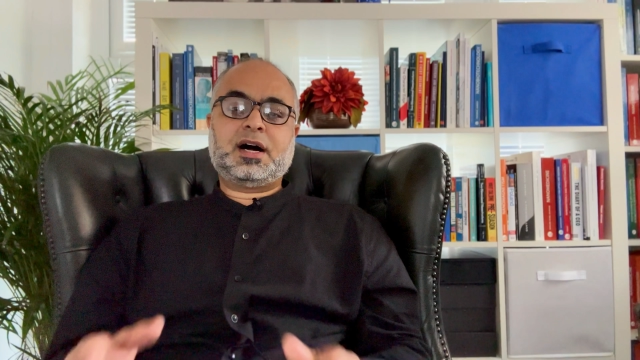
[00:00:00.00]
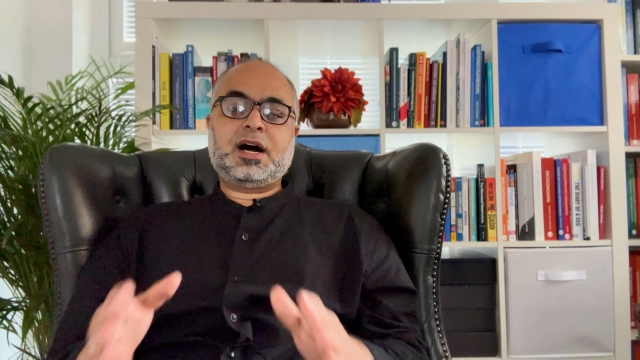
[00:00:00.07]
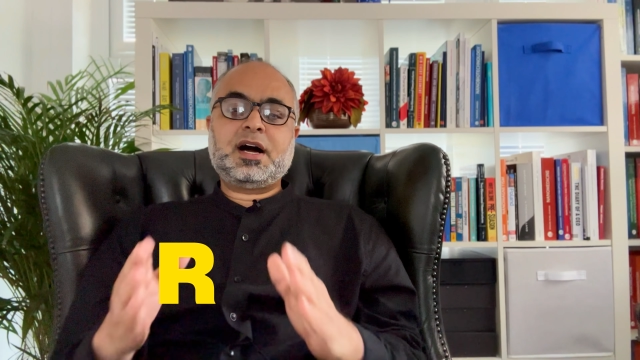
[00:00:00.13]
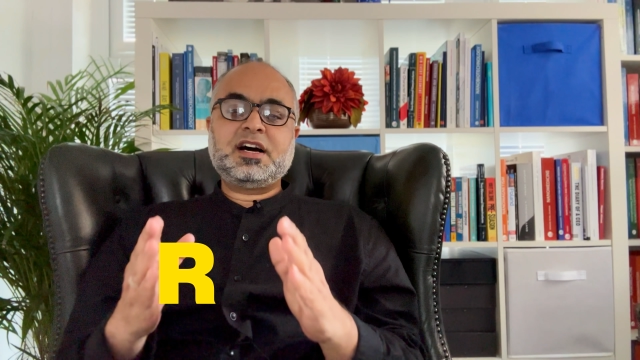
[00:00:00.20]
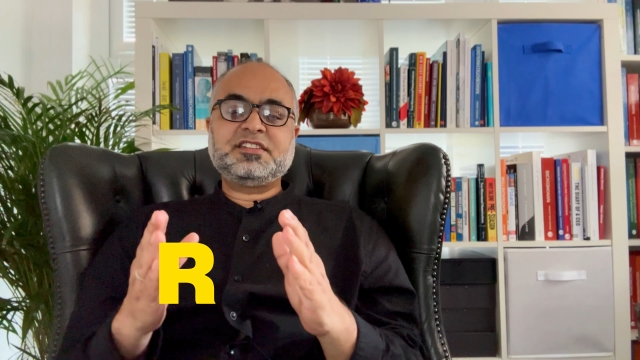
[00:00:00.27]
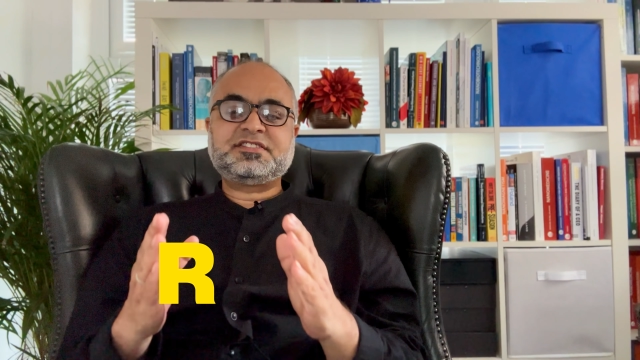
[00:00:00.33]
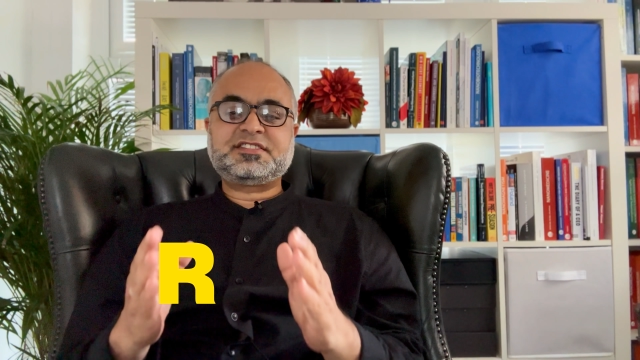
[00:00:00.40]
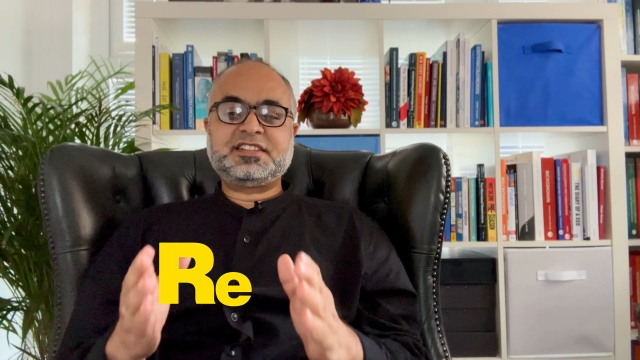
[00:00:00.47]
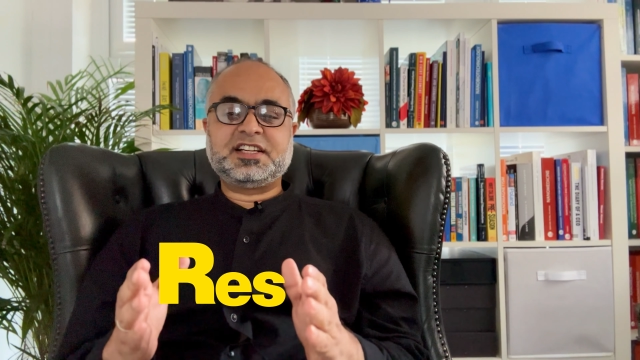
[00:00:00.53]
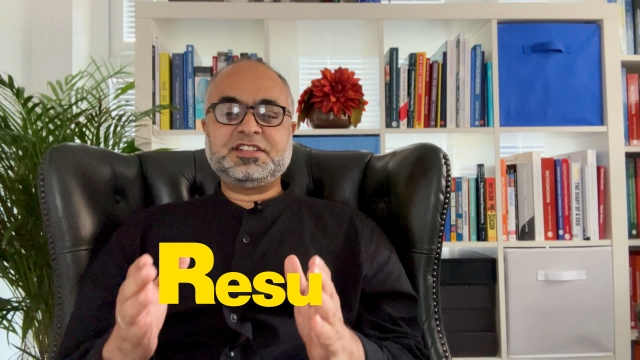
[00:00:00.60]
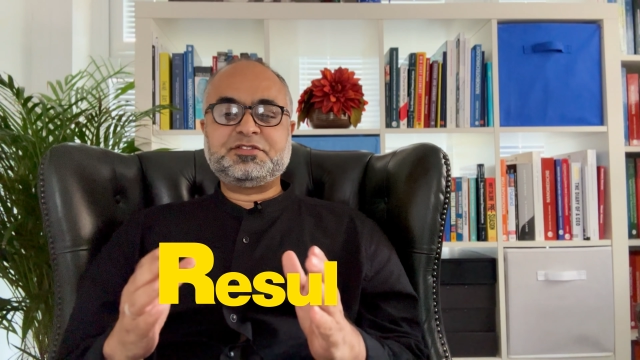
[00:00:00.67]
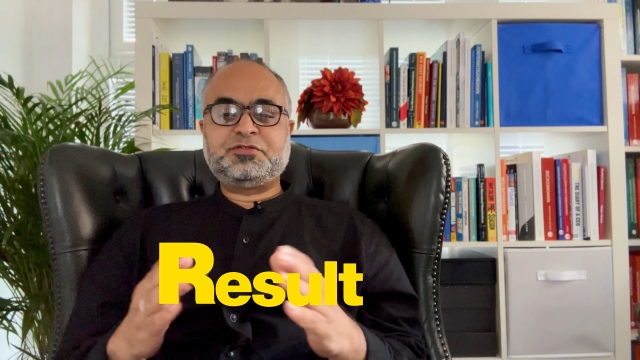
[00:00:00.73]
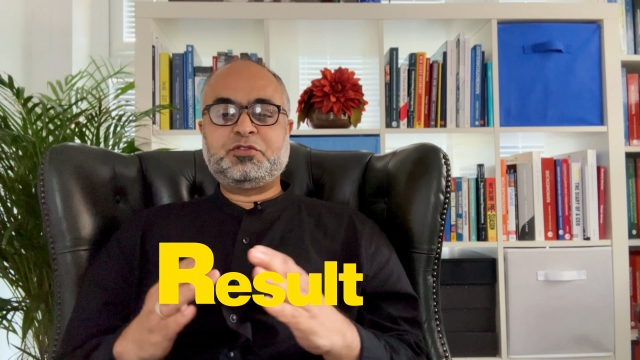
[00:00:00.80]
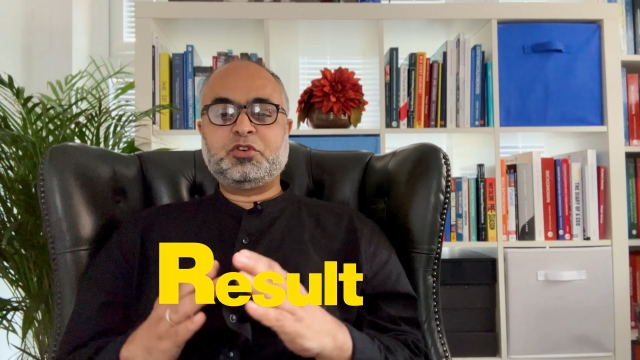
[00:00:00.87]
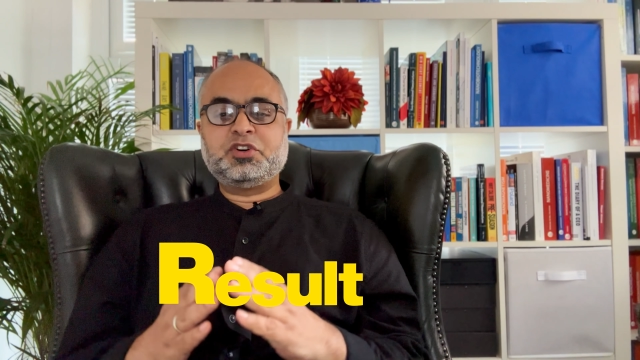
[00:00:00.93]
R
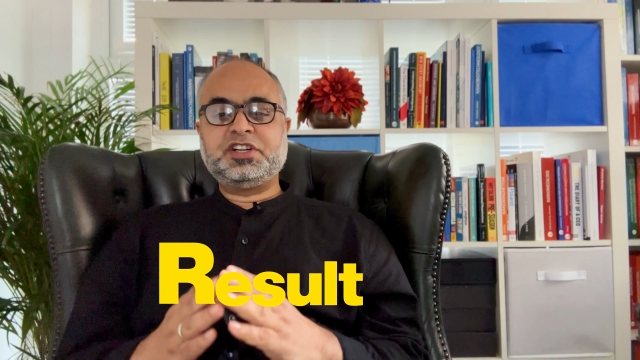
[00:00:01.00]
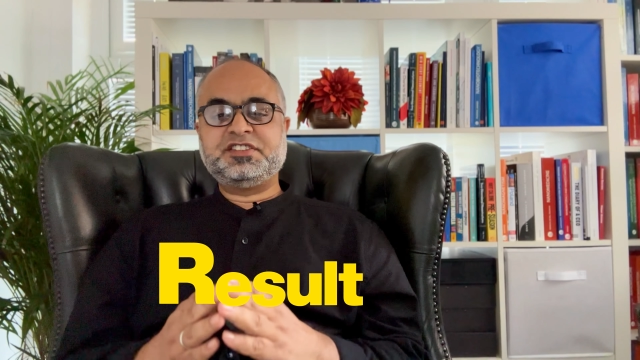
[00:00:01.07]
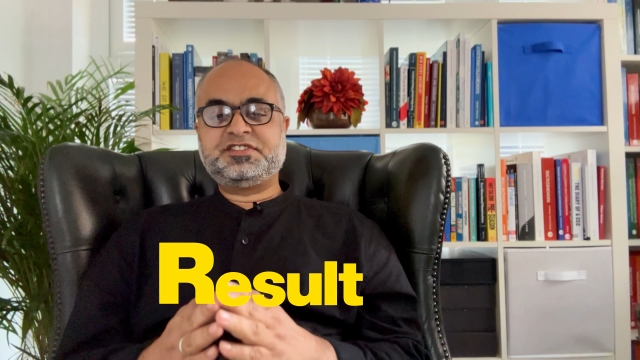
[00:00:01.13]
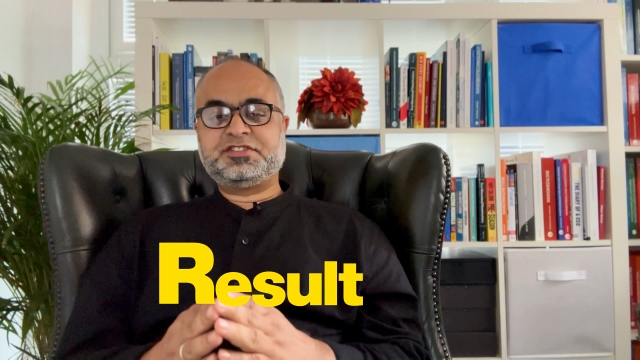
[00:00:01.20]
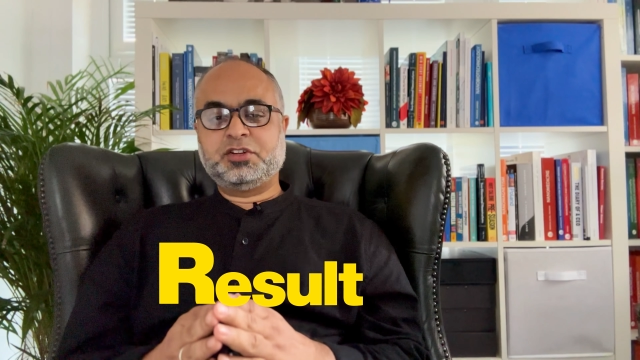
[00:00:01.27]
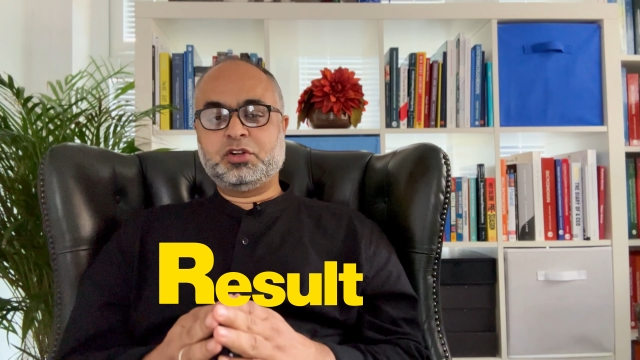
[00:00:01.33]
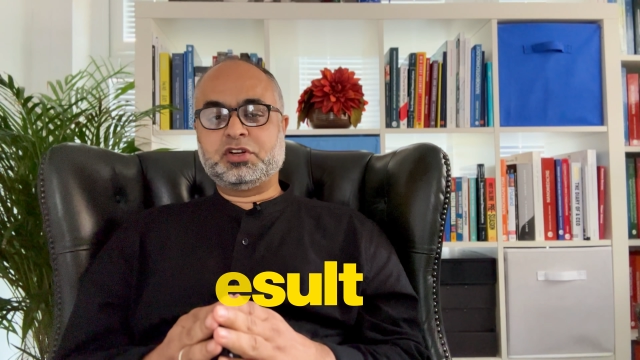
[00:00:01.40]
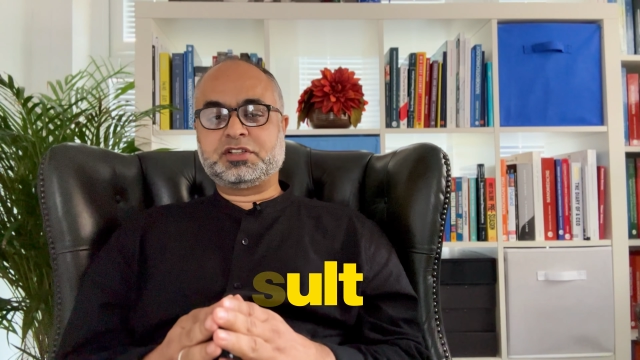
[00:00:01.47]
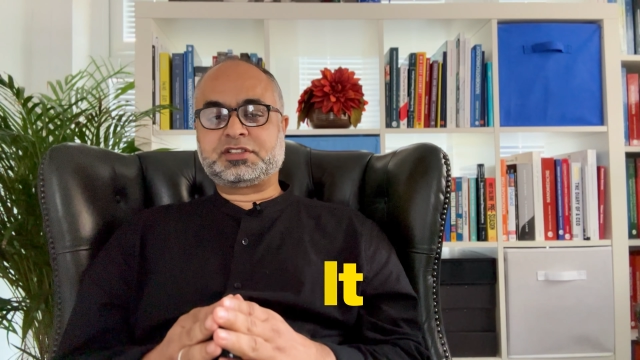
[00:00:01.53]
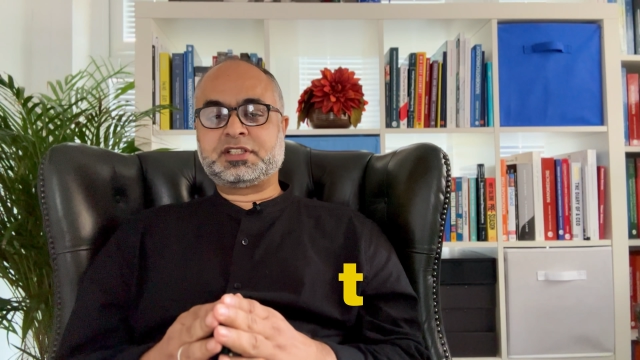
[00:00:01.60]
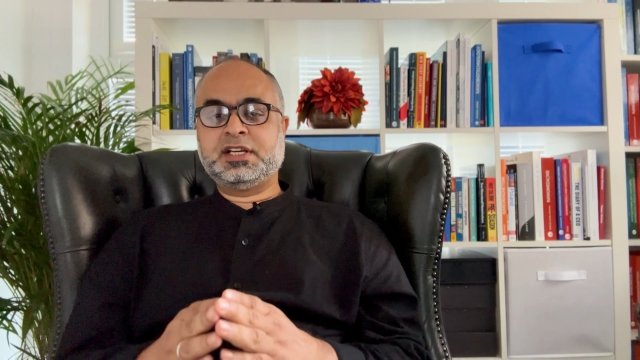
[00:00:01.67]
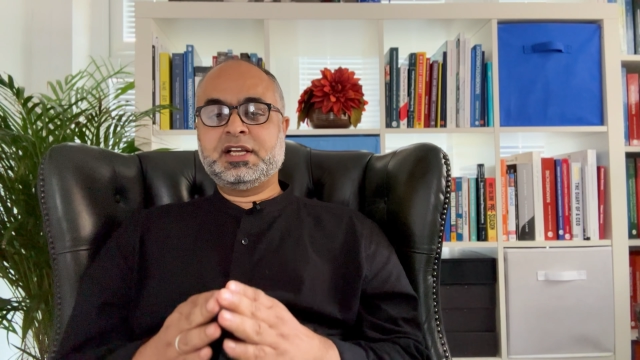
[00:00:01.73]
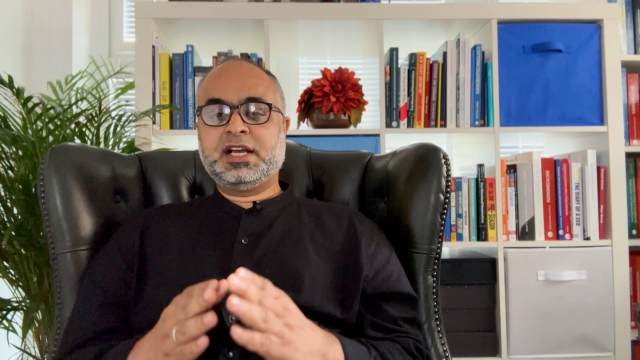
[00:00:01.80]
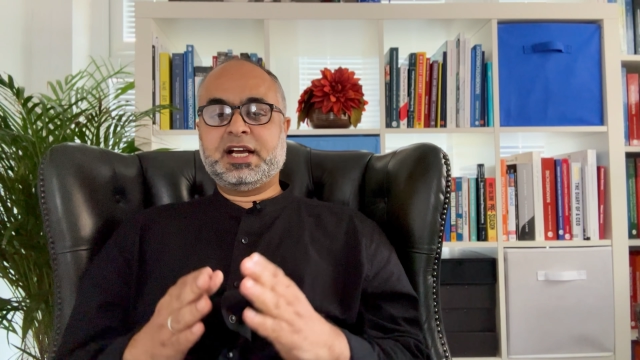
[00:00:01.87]
stands for result